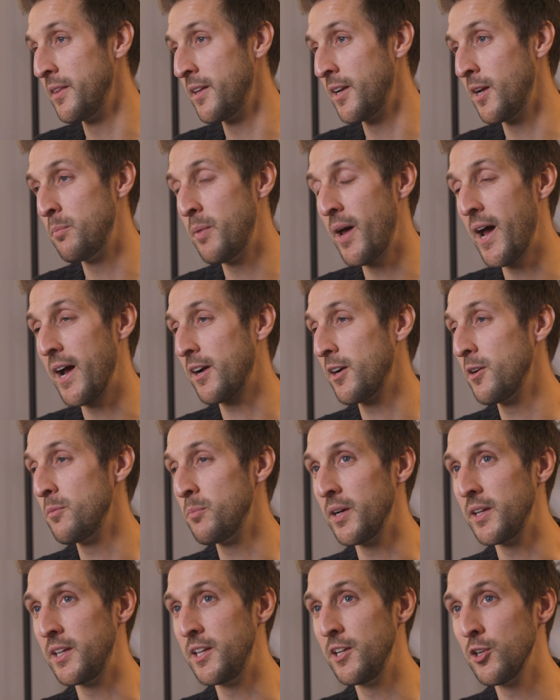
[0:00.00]
And then I pack up
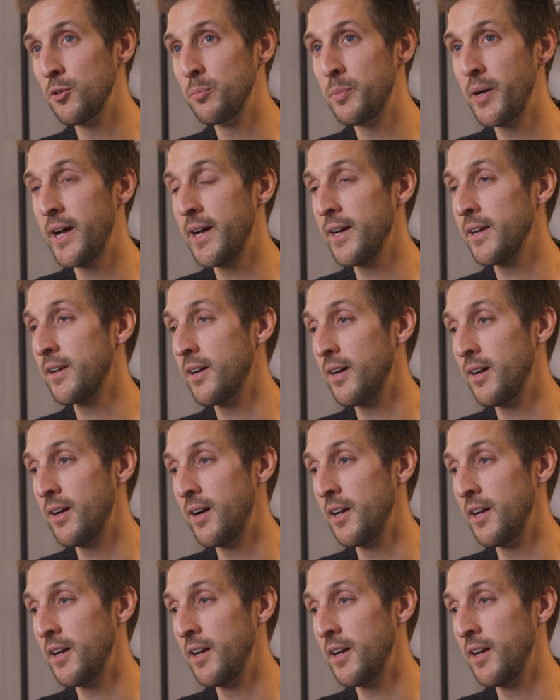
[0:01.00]
my gear bag.